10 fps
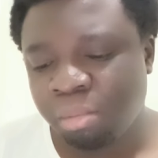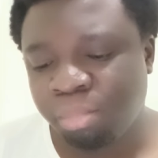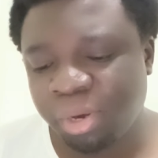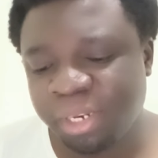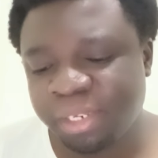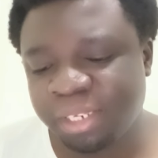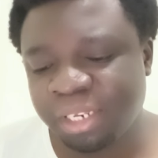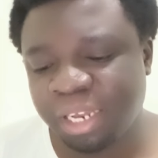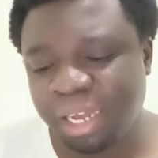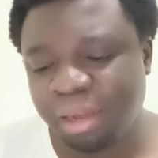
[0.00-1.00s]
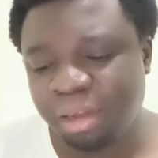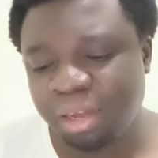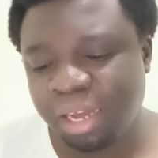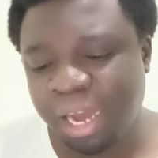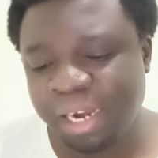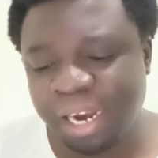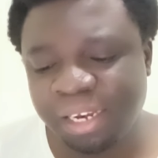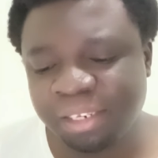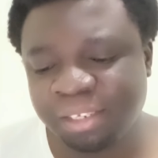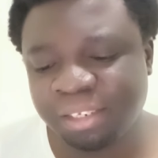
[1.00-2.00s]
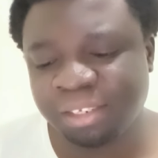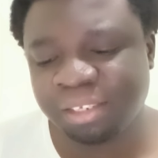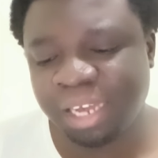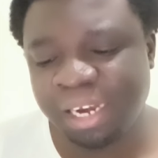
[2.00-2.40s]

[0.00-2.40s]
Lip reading: Policy Analyst